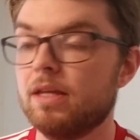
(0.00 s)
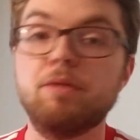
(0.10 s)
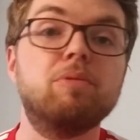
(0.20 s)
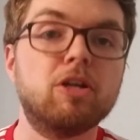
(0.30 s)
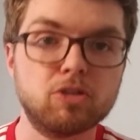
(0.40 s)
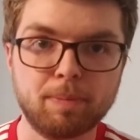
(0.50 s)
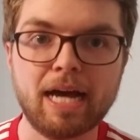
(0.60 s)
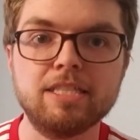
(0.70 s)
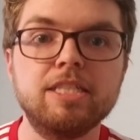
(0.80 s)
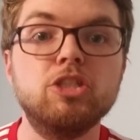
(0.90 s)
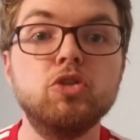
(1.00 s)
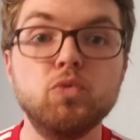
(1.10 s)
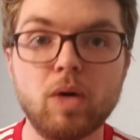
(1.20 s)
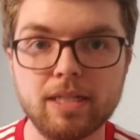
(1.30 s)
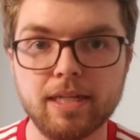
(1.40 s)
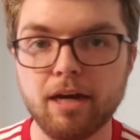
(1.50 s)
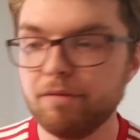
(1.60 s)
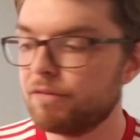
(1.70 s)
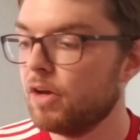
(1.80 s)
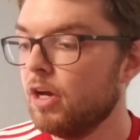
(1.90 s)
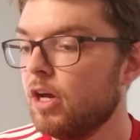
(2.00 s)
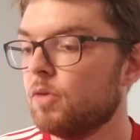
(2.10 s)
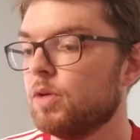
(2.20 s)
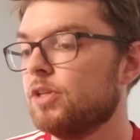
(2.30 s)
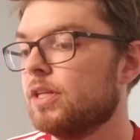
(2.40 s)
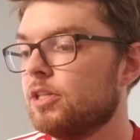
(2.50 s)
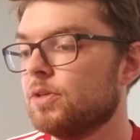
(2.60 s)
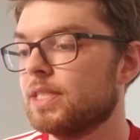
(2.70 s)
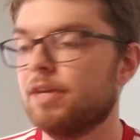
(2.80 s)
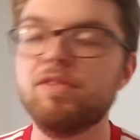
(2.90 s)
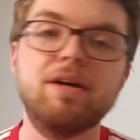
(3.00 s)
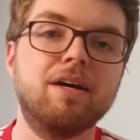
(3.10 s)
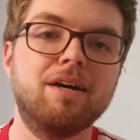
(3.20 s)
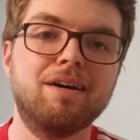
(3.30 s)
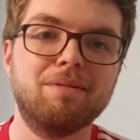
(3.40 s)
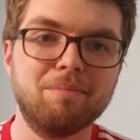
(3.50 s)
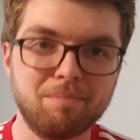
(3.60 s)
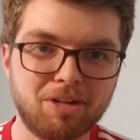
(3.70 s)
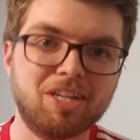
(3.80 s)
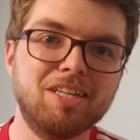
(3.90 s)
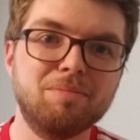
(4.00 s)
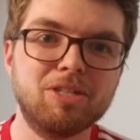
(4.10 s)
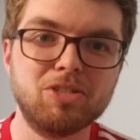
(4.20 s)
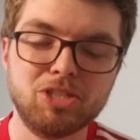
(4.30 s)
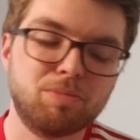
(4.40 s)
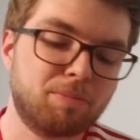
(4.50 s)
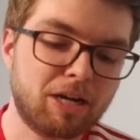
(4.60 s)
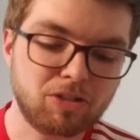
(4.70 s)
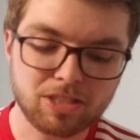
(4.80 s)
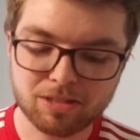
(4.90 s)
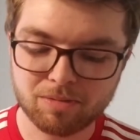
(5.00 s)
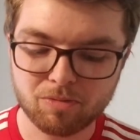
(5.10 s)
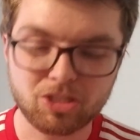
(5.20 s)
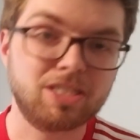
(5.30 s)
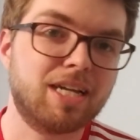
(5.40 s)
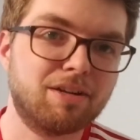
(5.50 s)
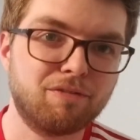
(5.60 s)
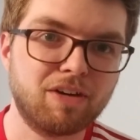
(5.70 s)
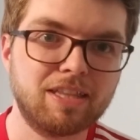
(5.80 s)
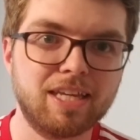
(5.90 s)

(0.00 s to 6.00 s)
players passing do well enough, what you can do is give the monkey in the middle superpowers, which is kind of fun.